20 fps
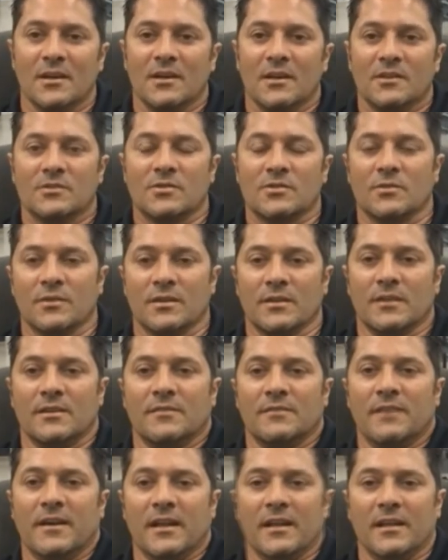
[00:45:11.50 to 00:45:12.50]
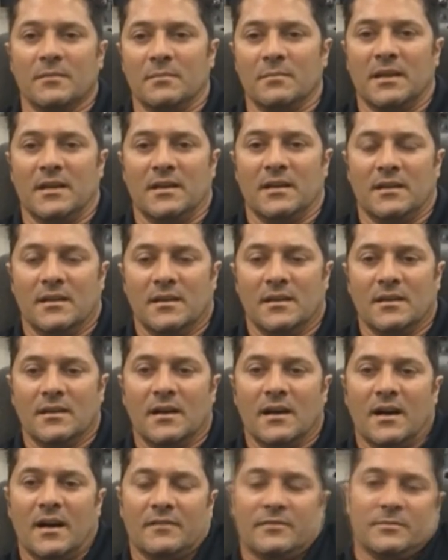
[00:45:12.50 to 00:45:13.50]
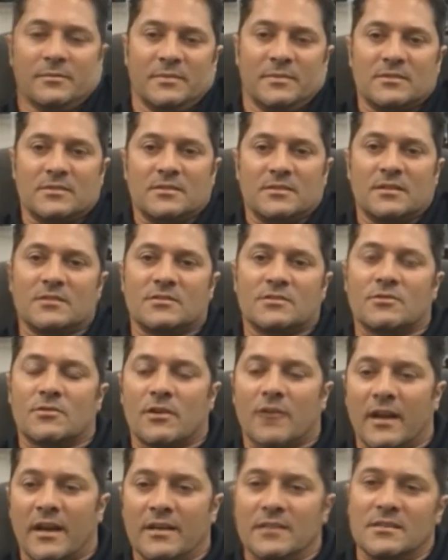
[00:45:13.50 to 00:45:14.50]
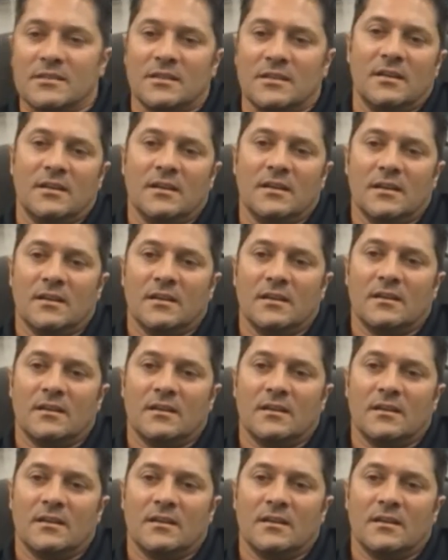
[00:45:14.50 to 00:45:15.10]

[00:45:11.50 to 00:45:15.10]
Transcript: so the development of them it's crazy.